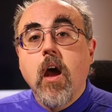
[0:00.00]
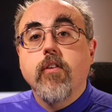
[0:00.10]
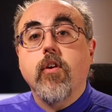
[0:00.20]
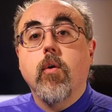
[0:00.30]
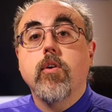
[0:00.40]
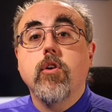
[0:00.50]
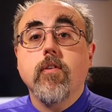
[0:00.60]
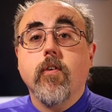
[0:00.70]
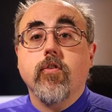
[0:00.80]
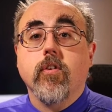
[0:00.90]
So
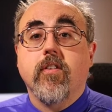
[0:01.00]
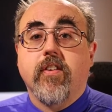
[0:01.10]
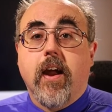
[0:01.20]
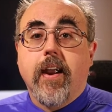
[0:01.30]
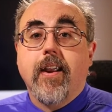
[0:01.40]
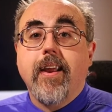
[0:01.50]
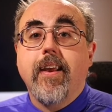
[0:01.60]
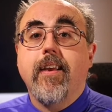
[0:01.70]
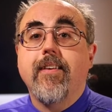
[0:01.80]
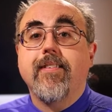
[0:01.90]
universal design
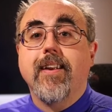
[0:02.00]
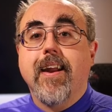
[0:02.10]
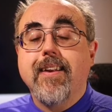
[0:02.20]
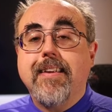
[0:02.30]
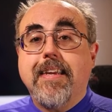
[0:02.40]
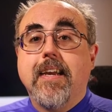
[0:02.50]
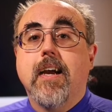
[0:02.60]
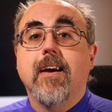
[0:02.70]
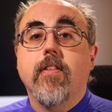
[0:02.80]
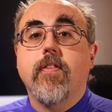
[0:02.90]
is an
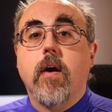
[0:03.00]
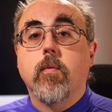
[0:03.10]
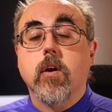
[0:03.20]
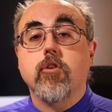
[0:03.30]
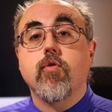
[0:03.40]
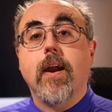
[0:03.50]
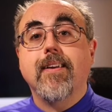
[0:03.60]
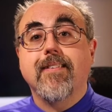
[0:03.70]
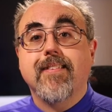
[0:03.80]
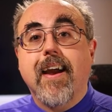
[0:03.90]
idea that we're going to try
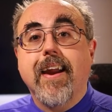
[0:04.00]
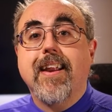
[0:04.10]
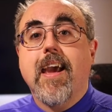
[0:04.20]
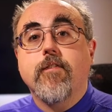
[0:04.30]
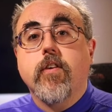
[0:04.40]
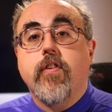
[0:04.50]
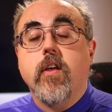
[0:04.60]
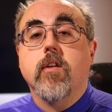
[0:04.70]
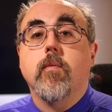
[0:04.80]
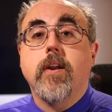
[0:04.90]
and design
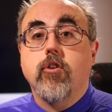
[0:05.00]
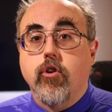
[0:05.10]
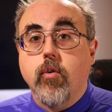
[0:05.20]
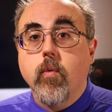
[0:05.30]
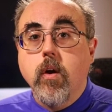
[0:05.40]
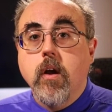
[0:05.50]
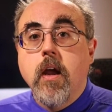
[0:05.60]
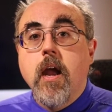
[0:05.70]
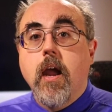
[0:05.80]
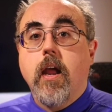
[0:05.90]
everything that we do
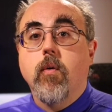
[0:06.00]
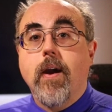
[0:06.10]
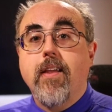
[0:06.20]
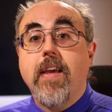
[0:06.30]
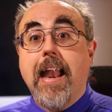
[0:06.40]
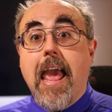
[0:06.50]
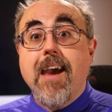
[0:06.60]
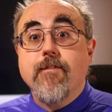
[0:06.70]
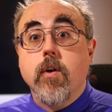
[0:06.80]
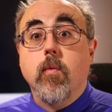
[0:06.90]
in a way that
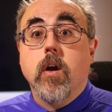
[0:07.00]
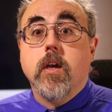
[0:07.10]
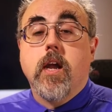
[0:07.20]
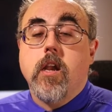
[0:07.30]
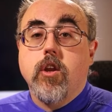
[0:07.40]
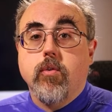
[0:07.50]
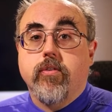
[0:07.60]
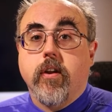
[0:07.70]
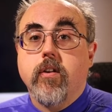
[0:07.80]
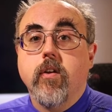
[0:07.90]
everyone can
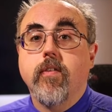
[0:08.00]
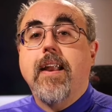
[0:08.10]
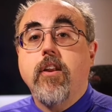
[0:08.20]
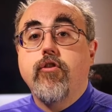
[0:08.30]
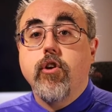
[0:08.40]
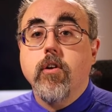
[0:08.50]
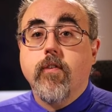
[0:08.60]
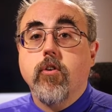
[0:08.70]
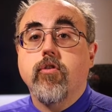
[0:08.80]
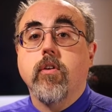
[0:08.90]
use it, that it is
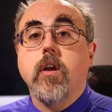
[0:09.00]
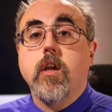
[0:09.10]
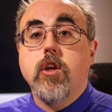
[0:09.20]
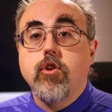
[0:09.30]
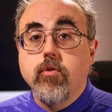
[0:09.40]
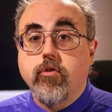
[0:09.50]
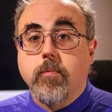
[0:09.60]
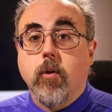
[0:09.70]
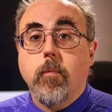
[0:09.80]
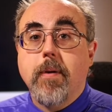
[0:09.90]
universally
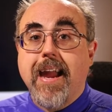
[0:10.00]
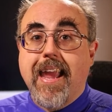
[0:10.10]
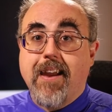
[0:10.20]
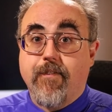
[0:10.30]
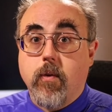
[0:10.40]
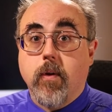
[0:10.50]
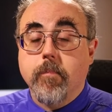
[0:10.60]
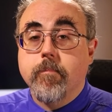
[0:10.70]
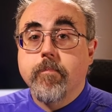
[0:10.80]
usable by everyone.